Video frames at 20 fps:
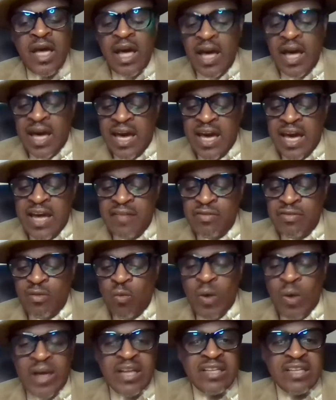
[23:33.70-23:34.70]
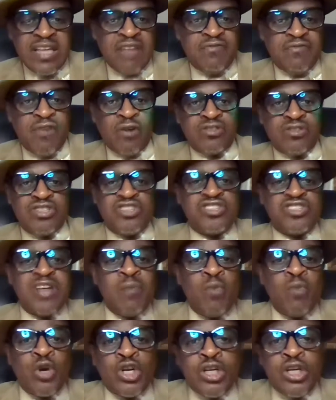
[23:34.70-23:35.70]
and the way that they function.
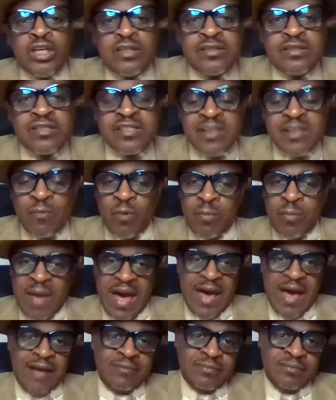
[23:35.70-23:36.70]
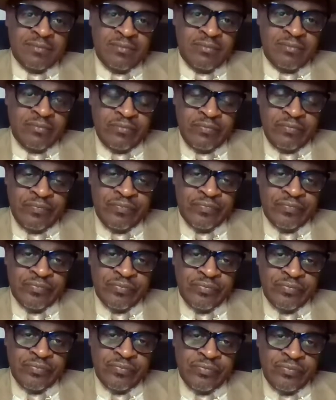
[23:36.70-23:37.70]
Some were good, some were bad.
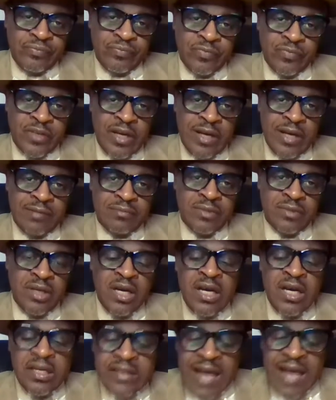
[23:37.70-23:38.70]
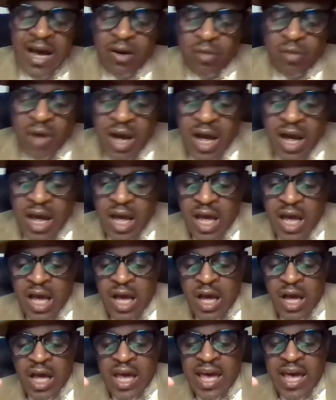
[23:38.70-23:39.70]
Okay. Now,
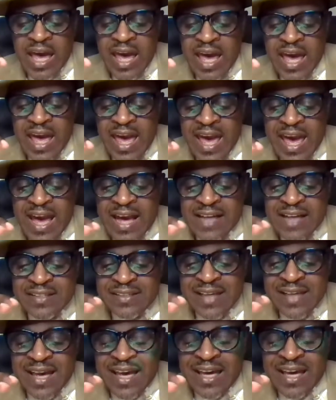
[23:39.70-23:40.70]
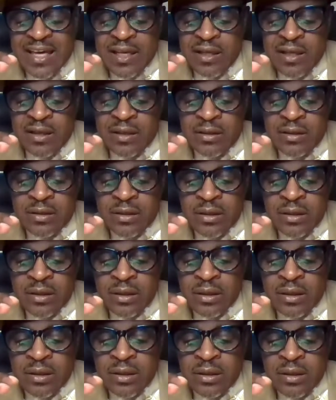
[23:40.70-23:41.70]
as a
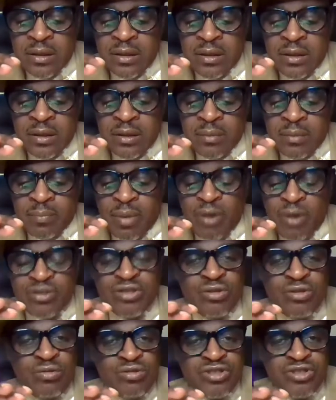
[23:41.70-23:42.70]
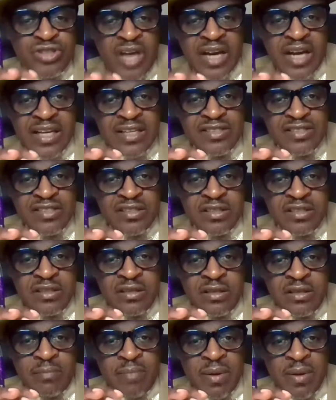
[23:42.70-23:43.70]
person who studies
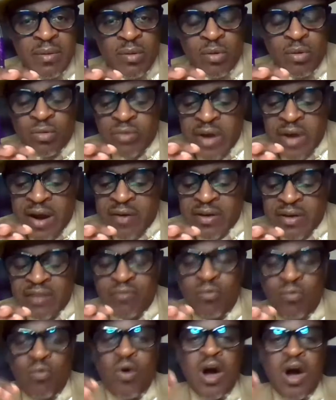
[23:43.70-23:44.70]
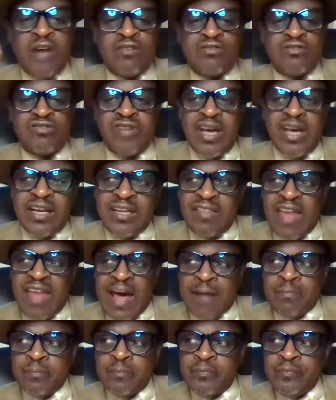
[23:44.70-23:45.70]
the biblical narrative, understanding
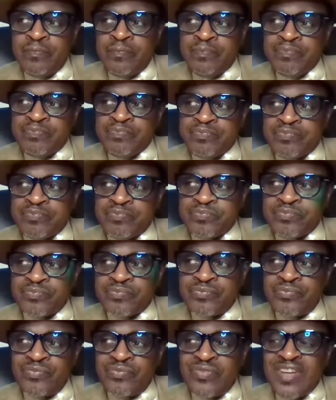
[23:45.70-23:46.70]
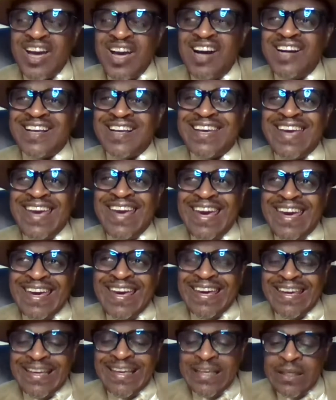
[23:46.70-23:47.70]
that a
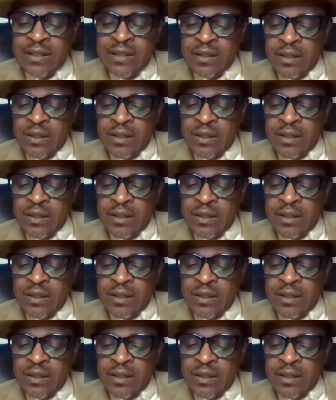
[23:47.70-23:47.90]
king